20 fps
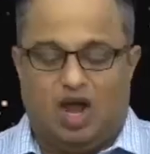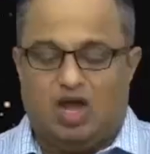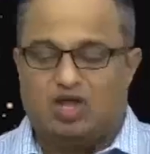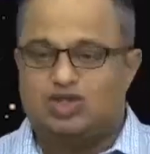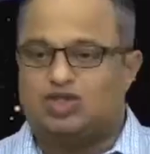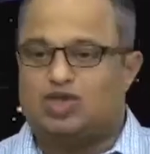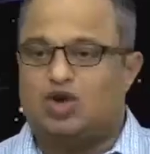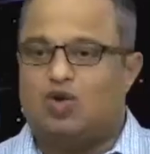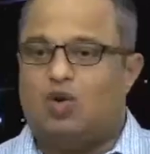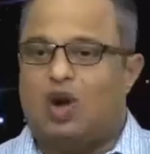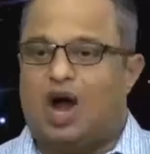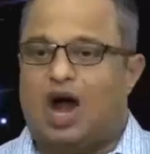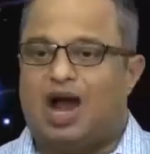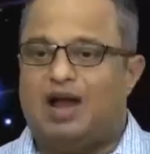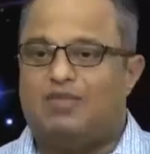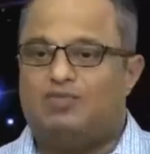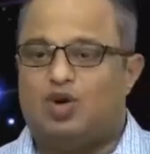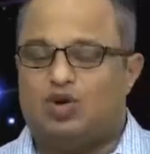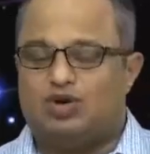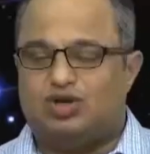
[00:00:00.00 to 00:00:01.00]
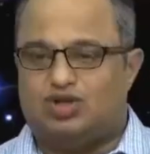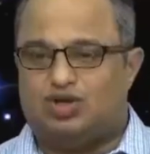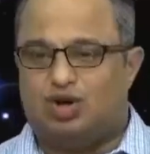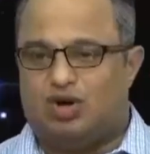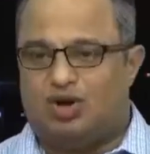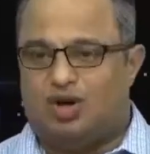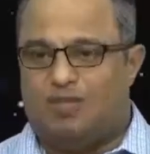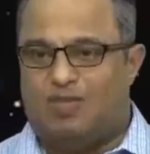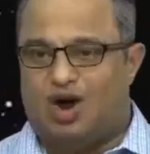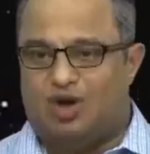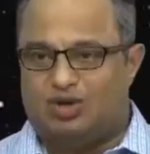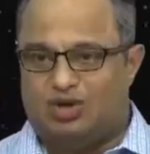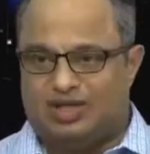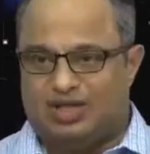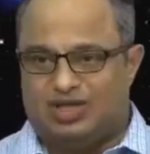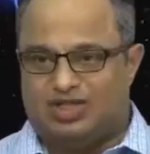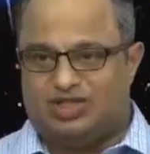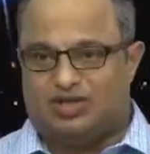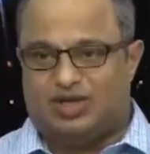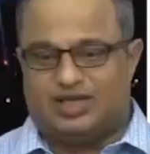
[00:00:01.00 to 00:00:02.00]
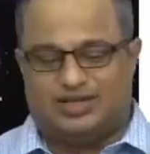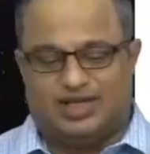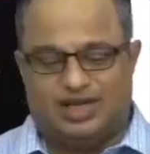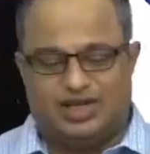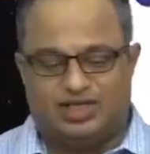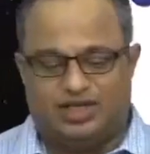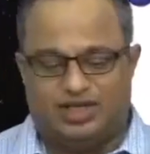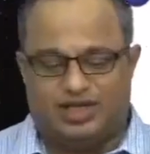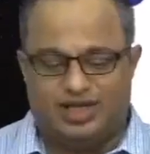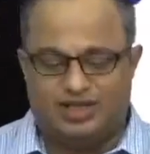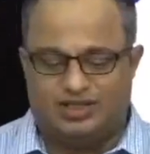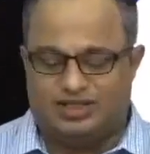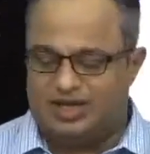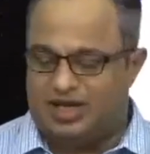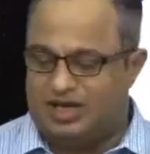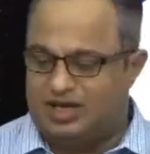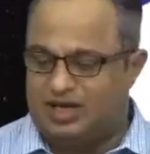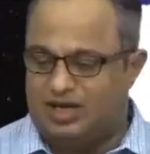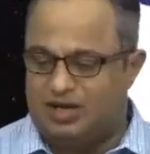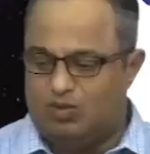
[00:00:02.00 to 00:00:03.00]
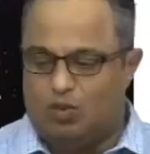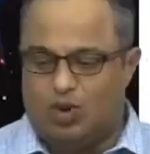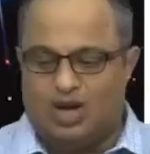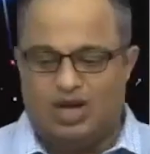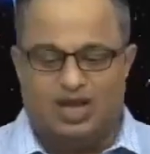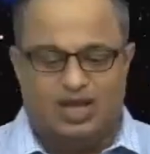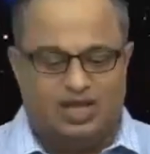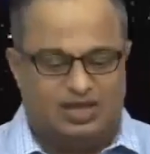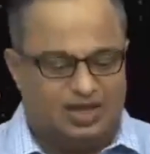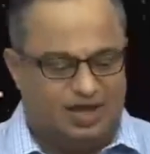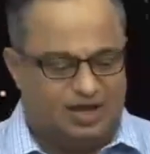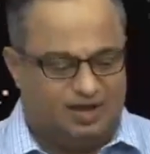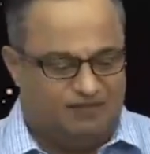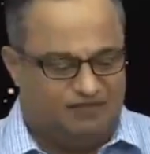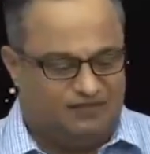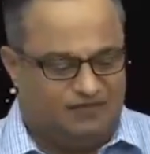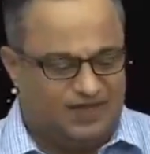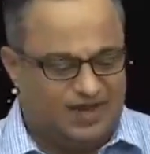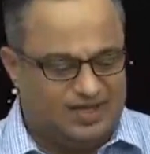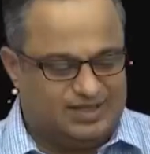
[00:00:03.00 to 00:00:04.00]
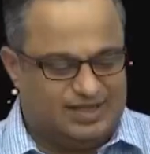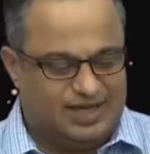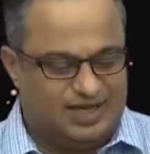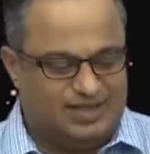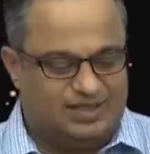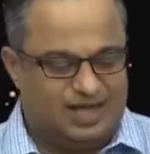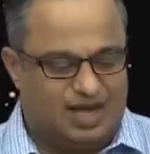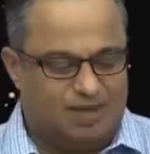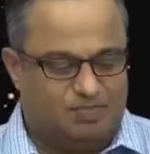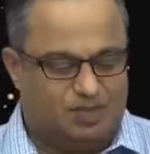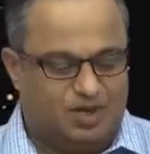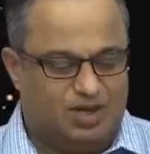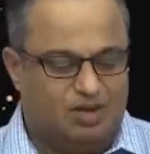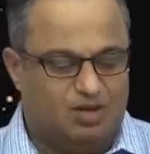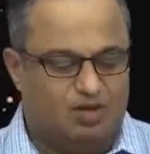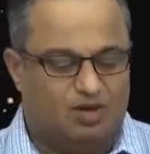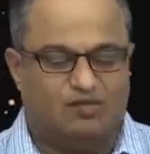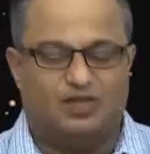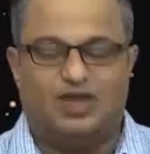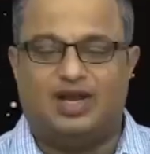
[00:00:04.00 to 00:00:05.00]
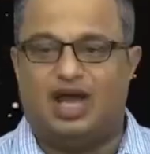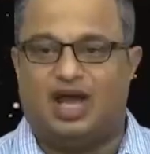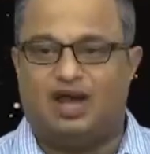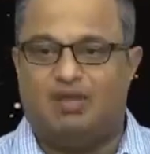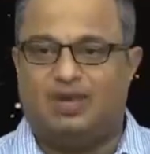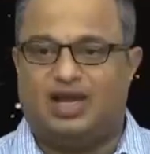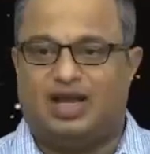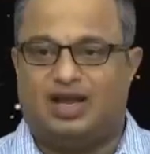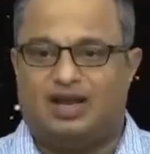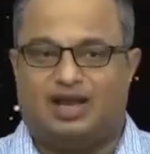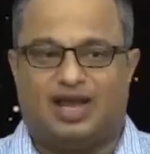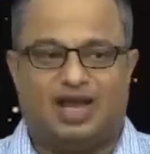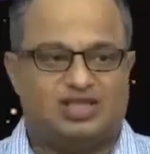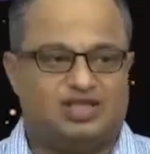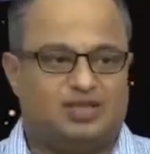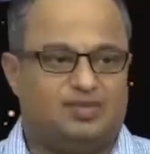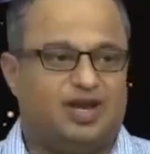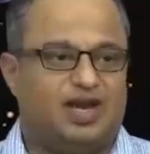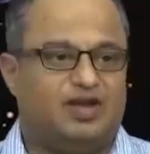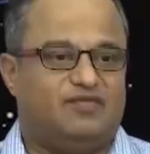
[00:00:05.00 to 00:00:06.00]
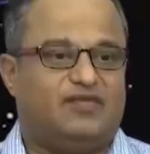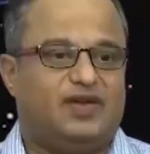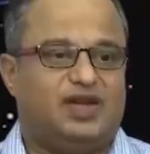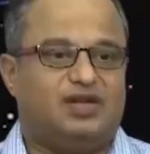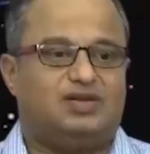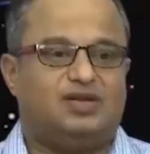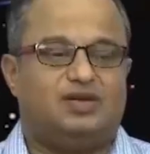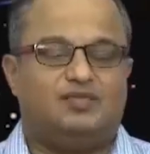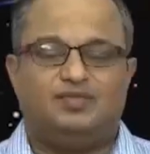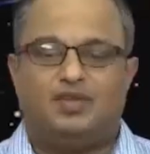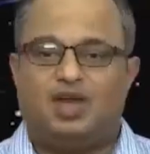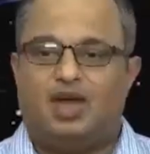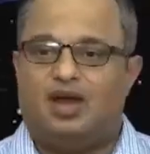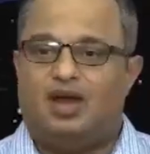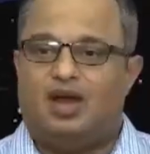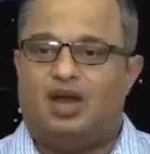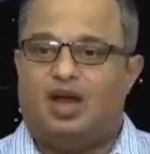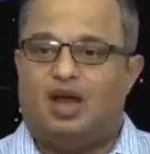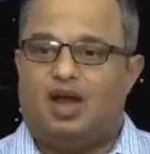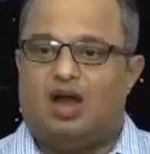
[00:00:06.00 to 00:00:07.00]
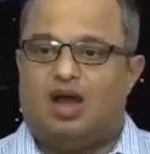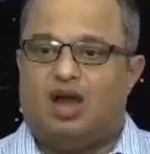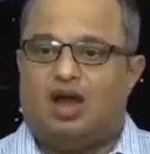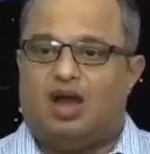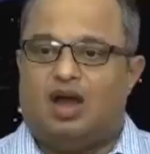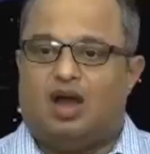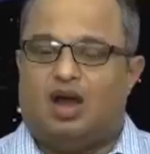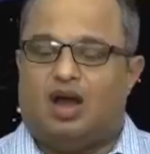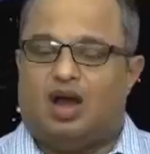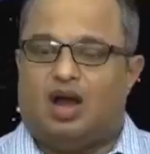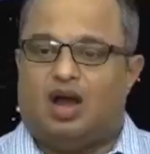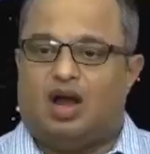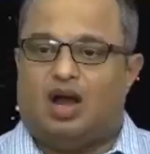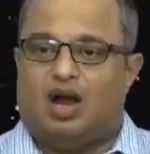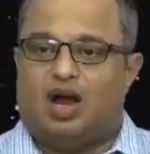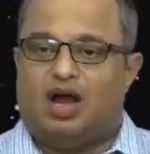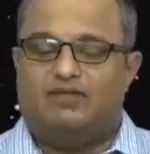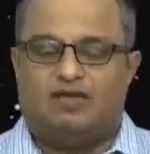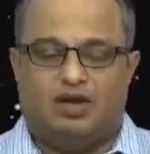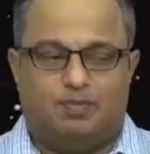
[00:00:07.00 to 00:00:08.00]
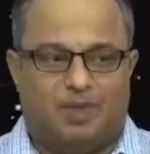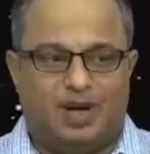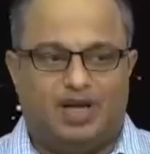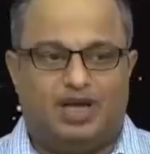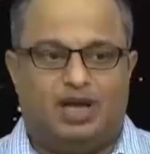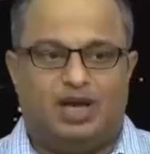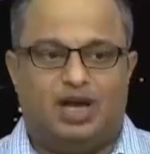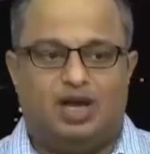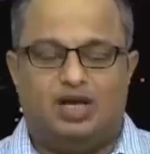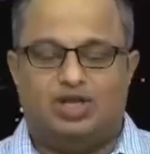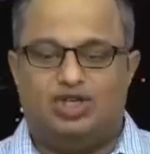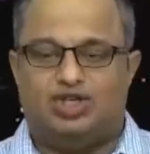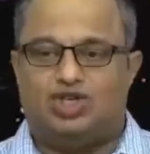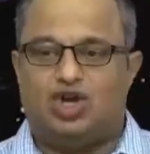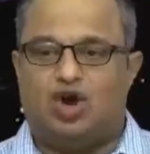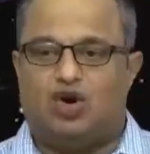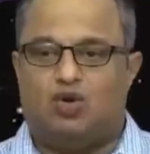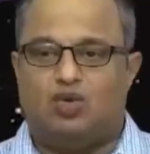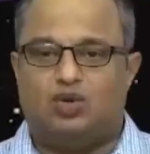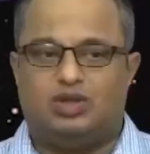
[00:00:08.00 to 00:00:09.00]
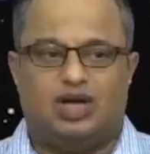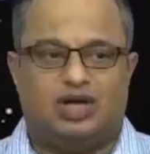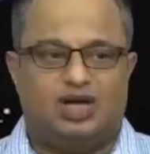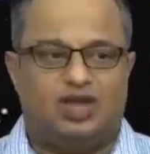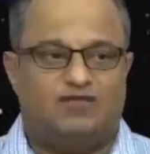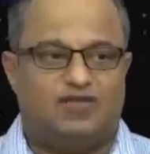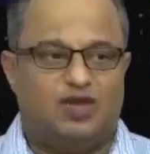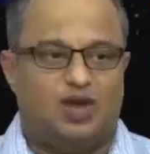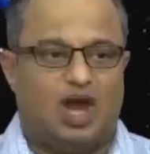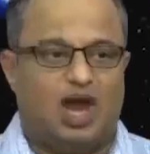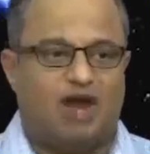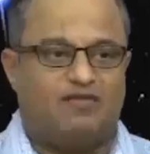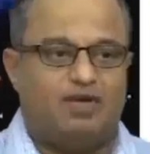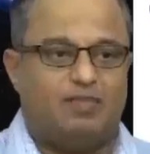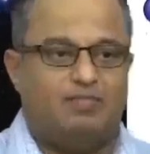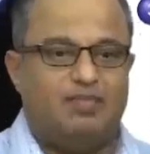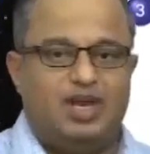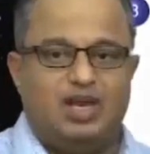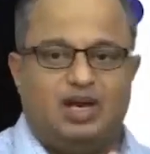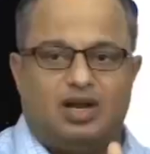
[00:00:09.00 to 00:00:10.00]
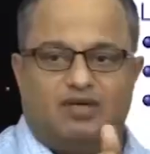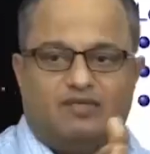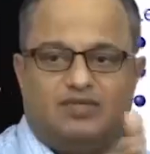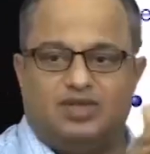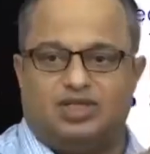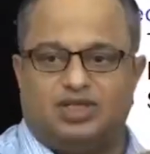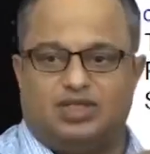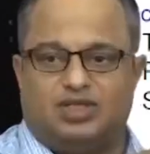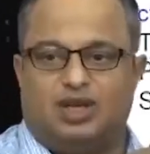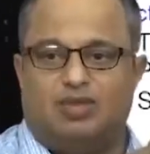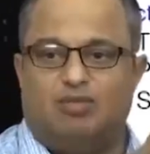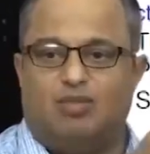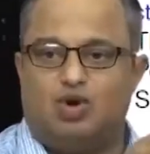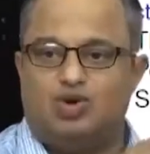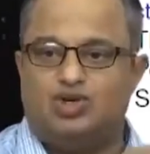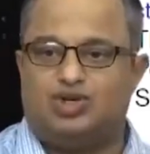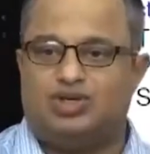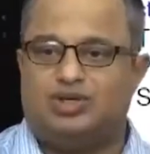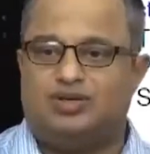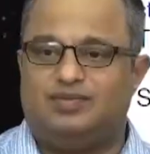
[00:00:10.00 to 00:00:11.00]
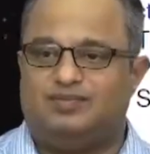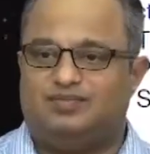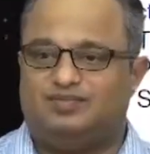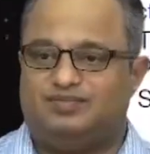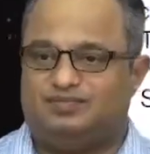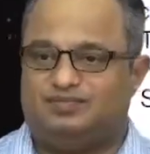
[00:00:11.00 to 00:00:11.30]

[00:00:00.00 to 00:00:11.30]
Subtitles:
So I am going to talk about the stress energy tensor only in the first example of the dynamical Casimir effect. I will particularly show that if you have a mirror which is in motion,